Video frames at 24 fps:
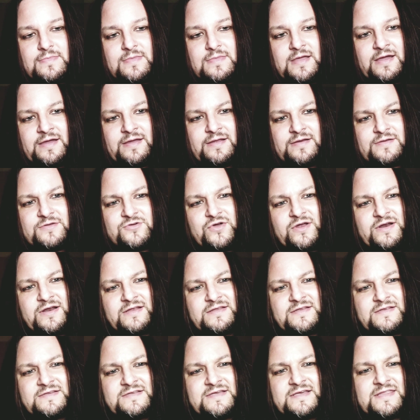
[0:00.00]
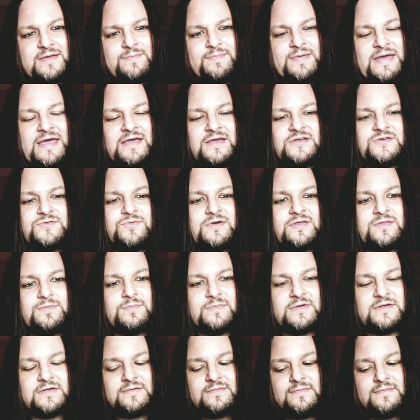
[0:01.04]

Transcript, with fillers: I try not to take that baggage with me.